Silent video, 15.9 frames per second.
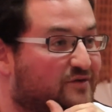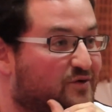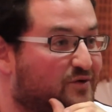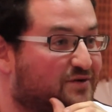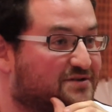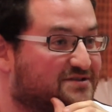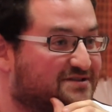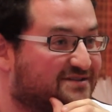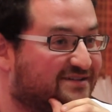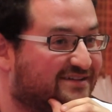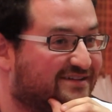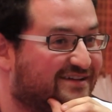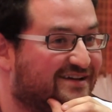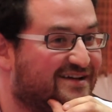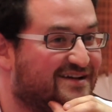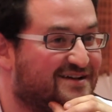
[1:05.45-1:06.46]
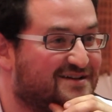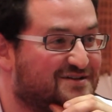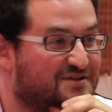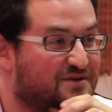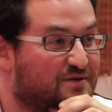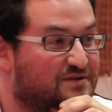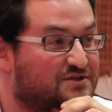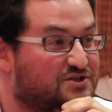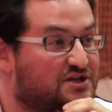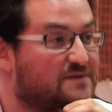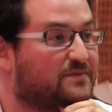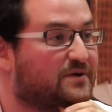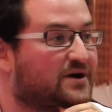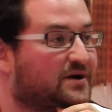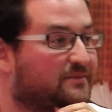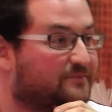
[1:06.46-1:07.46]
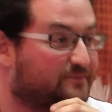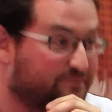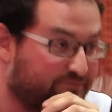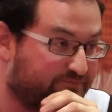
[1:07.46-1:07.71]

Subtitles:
owners. So it's cheaper.